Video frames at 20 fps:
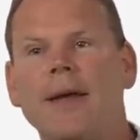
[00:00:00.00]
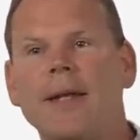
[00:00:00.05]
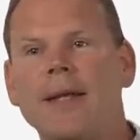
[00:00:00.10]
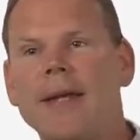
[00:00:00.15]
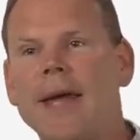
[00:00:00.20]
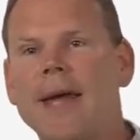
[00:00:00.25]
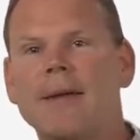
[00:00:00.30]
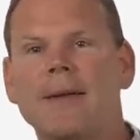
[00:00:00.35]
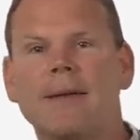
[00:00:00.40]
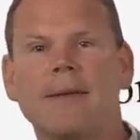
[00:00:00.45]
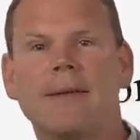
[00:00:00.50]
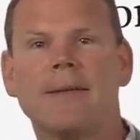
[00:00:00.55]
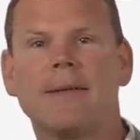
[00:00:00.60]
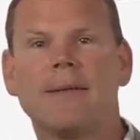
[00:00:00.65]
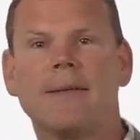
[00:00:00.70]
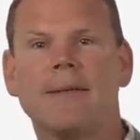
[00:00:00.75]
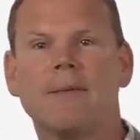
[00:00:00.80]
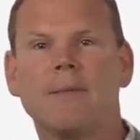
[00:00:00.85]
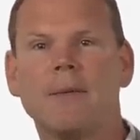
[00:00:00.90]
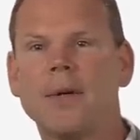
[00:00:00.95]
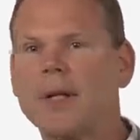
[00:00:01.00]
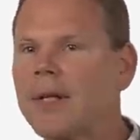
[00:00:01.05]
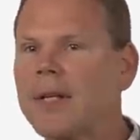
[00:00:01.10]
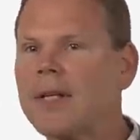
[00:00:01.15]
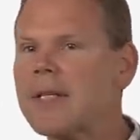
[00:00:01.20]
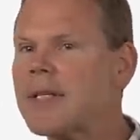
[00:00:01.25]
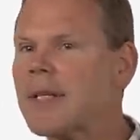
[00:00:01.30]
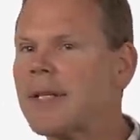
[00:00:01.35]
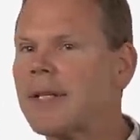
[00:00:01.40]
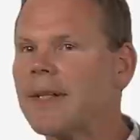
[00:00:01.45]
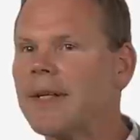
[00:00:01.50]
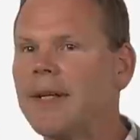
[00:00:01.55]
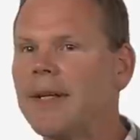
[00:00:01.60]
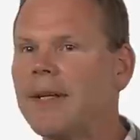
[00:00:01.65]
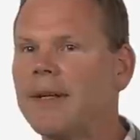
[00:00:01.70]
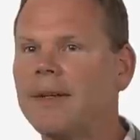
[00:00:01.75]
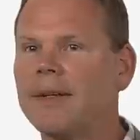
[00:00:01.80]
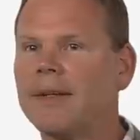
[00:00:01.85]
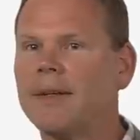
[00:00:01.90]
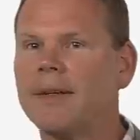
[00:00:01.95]
Yet,
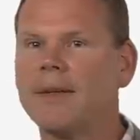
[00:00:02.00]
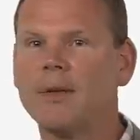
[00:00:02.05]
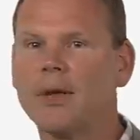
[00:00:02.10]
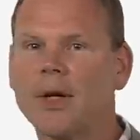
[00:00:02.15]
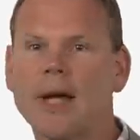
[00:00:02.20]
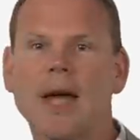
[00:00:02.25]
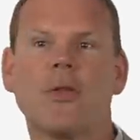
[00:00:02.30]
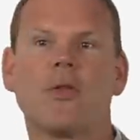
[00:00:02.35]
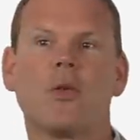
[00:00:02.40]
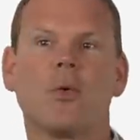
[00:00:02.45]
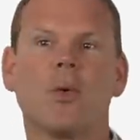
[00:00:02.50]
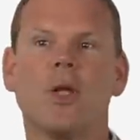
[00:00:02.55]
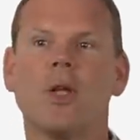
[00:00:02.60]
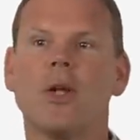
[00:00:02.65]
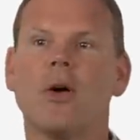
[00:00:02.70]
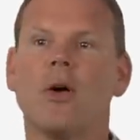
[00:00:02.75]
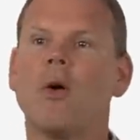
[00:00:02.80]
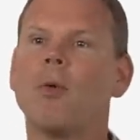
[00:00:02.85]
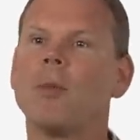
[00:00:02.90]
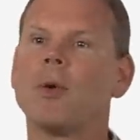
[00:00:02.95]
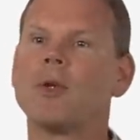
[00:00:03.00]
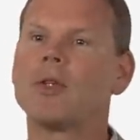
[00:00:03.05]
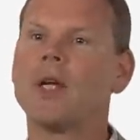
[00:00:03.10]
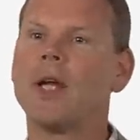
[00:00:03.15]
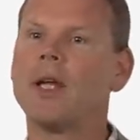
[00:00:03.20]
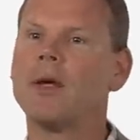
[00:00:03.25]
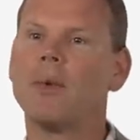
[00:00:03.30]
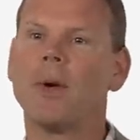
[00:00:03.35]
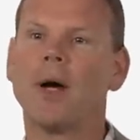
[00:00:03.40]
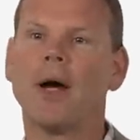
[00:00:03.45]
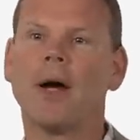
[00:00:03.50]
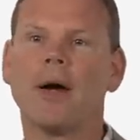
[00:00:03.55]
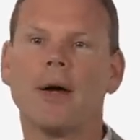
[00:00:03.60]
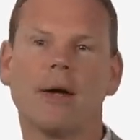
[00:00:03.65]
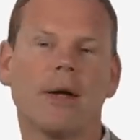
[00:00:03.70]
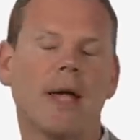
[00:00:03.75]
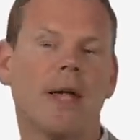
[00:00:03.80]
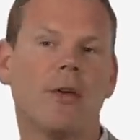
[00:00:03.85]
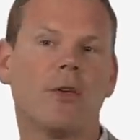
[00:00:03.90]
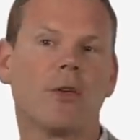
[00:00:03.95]
realistically, you look out the window almost
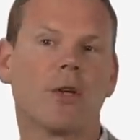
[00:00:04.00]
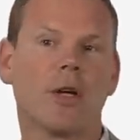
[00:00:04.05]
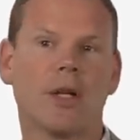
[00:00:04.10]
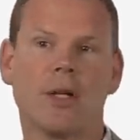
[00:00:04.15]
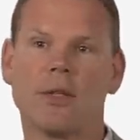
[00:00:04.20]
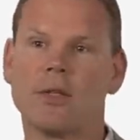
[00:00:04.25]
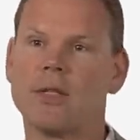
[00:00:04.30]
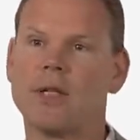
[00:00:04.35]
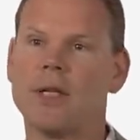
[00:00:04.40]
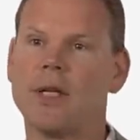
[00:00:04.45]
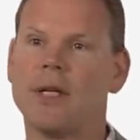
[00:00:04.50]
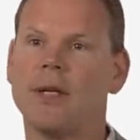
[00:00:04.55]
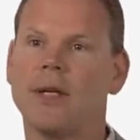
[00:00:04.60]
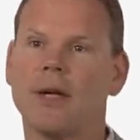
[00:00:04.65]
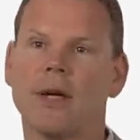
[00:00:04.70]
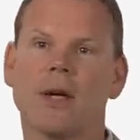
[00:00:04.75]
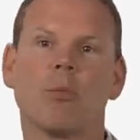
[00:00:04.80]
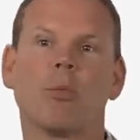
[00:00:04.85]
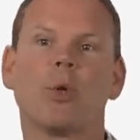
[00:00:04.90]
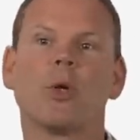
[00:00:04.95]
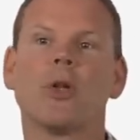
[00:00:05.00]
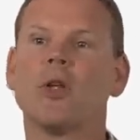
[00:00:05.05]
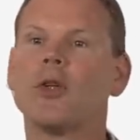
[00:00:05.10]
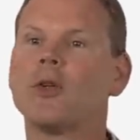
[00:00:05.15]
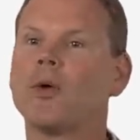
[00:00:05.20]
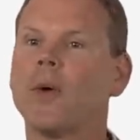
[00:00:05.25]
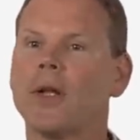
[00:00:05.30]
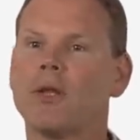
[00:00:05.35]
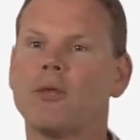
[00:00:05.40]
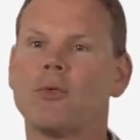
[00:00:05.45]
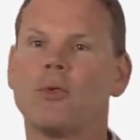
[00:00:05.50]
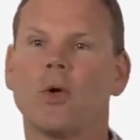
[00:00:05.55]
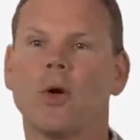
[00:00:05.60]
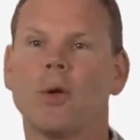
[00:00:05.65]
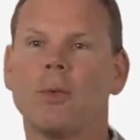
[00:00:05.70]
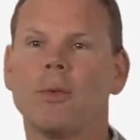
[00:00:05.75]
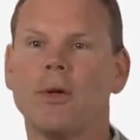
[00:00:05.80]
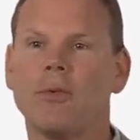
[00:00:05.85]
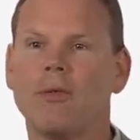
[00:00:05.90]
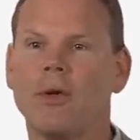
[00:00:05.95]
anywhere and you're going to see a completely
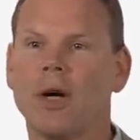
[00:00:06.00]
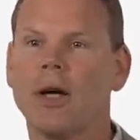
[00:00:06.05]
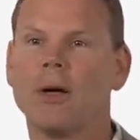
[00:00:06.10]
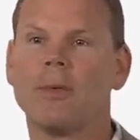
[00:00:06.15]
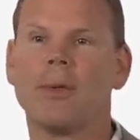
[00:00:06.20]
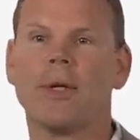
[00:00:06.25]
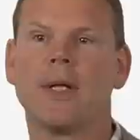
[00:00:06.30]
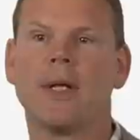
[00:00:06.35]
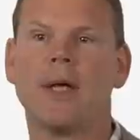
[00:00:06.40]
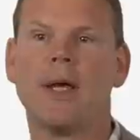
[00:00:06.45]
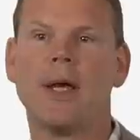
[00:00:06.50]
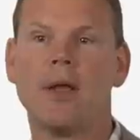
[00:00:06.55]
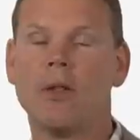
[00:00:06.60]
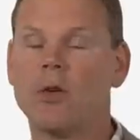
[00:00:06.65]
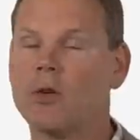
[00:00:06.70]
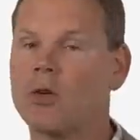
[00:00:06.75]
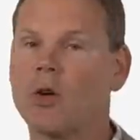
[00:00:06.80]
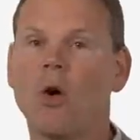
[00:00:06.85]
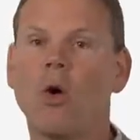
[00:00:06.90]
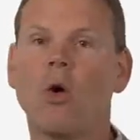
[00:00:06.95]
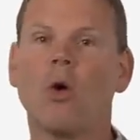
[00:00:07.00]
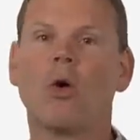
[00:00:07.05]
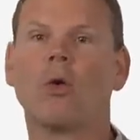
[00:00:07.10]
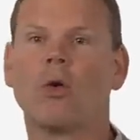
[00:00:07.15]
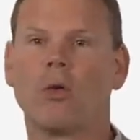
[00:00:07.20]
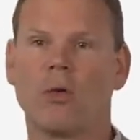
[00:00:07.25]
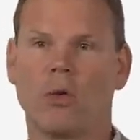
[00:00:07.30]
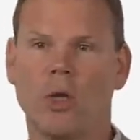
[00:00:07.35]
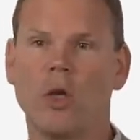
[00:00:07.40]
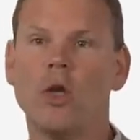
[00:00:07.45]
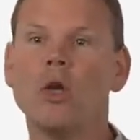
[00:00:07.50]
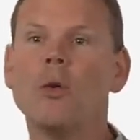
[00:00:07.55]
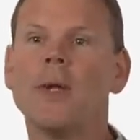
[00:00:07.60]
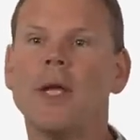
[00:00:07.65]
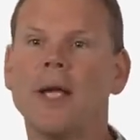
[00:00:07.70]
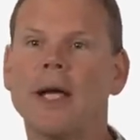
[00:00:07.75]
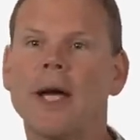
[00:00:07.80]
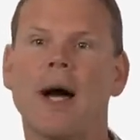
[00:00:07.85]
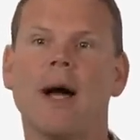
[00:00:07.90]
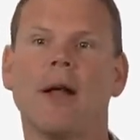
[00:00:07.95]
transformed environment. There's a whole
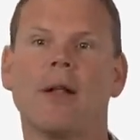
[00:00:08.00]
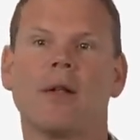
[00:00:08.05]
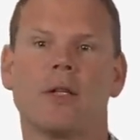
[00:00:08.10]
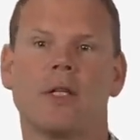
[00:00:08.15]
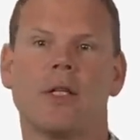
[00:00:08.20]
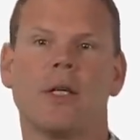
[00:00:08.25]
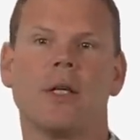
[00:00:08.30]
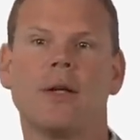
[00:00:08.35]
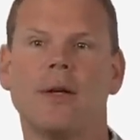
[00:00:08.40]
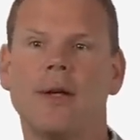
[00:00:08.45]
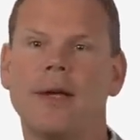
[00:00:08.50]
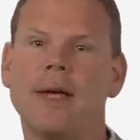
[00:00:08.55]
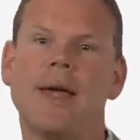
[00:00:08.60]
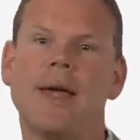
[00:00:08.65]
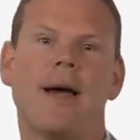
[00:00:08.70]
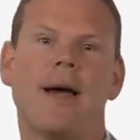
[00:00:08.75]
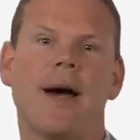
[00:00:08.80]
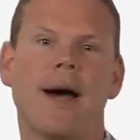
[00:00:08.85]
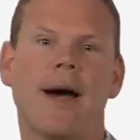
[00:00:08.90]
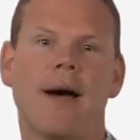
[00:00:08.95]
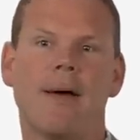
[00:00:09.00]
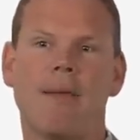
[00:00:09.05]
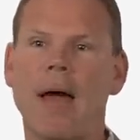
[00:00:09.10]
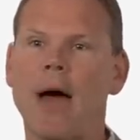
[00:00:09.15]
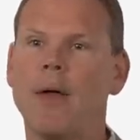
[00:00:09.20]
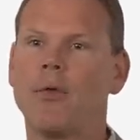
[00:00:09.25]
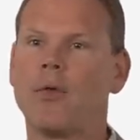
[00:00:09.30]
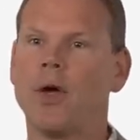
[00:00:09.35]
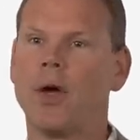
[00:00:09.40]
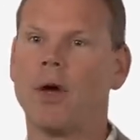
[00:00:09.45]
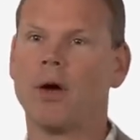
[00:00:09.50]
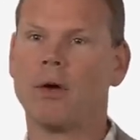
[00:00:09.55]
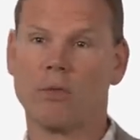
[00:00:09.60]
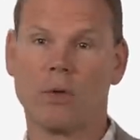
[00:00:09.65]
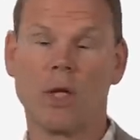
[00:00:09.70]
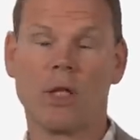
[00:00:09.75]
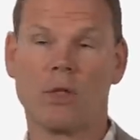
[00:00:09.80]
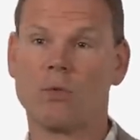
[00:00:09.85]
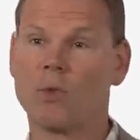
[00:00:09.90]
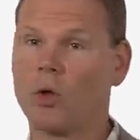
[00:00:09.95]
human ecology out there
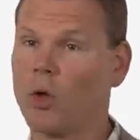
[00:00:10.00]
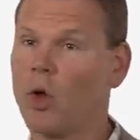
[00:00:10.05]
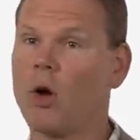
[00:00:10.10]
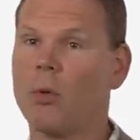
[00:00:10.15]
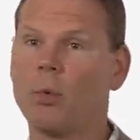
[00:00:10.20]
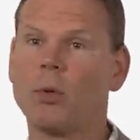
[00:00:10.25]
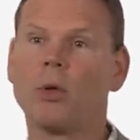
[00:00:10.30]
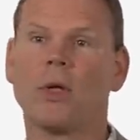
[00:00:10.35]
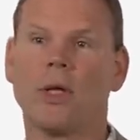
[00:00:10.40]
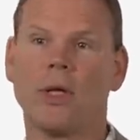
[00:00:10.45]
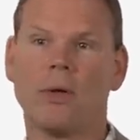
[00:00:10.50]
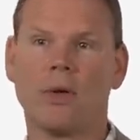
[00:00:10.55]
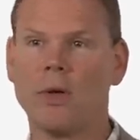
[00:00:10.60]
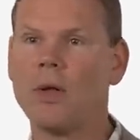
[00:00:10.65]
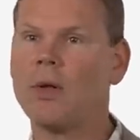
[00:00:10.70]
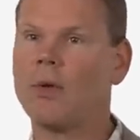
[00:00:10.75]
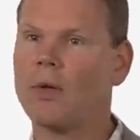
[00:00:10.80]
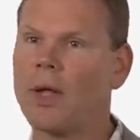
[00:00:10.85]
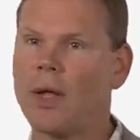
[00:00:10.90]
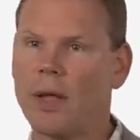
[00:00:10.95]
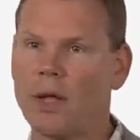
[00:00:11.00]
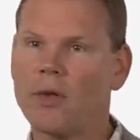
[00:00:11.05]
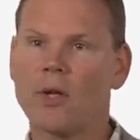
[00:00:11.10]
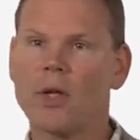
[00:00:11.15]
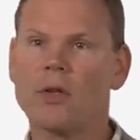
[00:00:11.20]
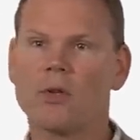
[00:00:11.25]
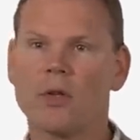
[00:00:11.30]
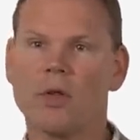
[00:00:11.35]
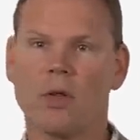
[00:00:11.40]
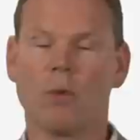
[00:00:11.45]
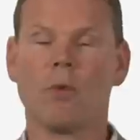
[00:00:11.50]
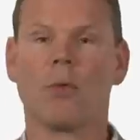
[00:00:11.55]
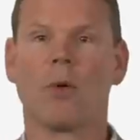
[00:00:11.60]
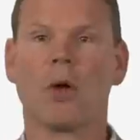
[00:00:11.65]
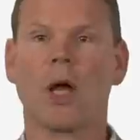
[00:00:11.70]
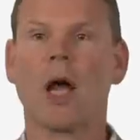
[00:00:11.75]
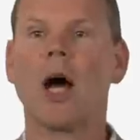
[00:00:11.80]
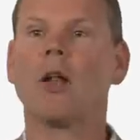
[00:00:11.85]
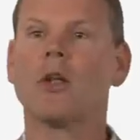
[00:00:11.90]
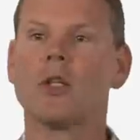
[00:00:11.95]
that's global and essentially the
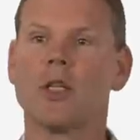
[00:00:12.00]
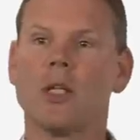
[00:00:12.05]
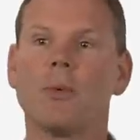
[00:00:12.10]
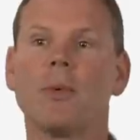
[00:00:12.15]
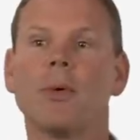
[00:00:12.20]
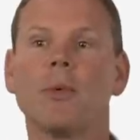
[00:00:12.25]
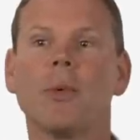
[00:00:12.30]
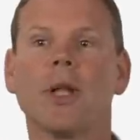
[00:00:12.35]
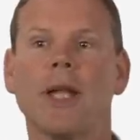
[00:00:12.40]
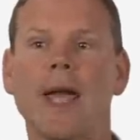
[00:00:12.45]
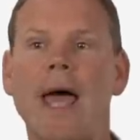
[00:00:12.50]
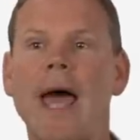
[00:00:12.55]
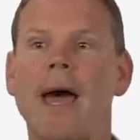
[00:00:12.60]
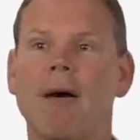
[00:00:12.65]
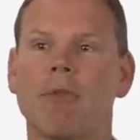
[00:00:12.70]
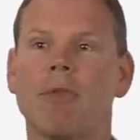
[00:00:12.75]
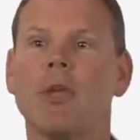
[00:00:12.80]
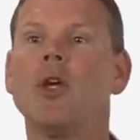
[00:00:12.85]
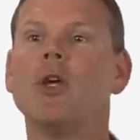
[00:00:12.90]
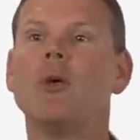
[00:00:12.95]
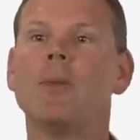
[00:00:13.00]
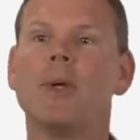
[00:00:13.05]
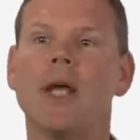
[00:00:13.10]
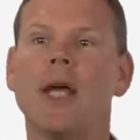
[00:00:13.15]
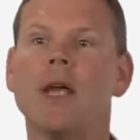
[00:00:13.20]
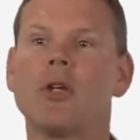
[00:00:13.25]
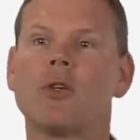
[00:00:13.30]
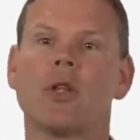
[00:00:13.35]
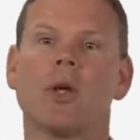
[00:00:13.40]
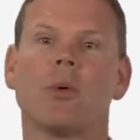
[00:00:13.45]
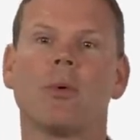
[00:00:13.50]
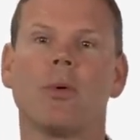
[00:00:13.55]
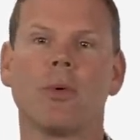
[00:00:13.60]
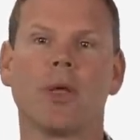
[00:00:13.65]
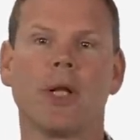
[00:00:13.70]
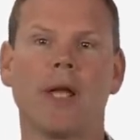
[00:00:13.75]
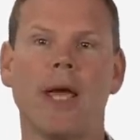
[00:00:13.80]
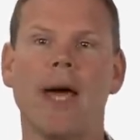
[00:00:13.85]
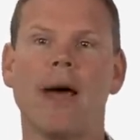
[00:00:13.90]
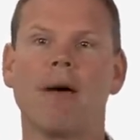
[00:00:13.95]
ecology that we really have, the human nature that we
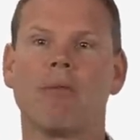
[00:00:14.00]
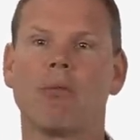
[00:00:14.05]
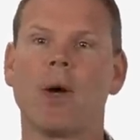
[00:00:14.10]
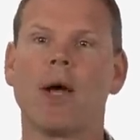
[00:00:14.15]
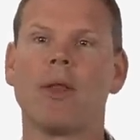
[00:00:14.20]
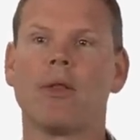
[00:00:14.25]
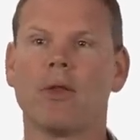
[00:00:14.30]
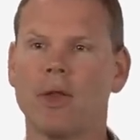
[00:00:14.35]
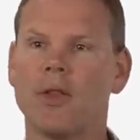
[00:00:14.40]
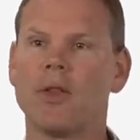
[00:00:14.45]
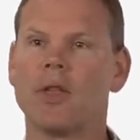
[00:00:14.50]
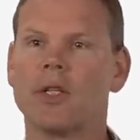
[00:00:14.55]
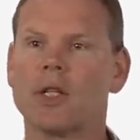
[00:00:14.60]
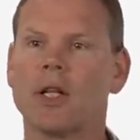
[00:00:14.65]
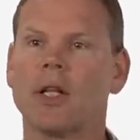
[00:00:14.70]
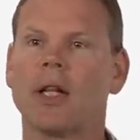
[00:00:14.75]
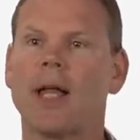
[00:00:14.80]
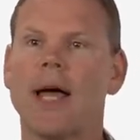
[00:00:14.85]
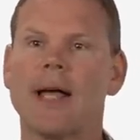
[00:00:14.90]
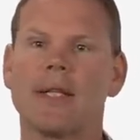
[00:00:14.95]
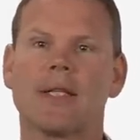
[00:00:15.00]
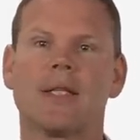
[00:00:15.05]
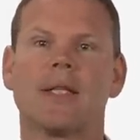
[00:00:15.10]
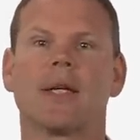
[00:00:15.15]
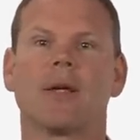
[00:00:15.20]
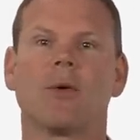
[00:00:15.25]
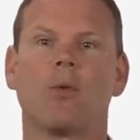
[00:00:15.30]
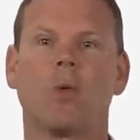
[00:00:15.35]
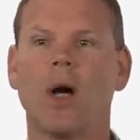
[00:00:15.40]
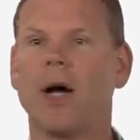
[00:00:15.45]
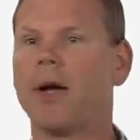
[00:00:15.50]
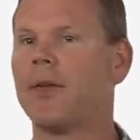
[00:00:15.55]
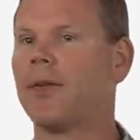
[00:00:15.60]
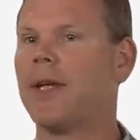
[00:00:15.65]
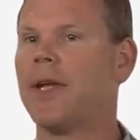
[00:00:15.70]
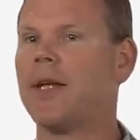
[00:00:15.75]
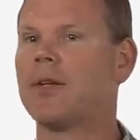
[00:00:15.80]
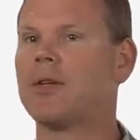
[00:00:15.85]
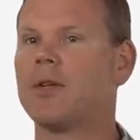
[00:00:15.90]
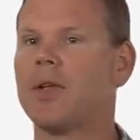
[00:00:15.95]
really have, rather than this classic wild
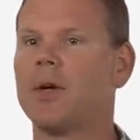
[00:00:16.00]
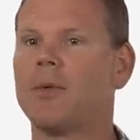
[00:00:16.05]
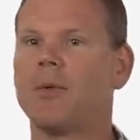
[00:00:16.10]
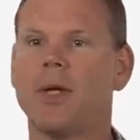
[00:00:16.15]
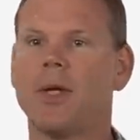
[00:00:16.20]
nature that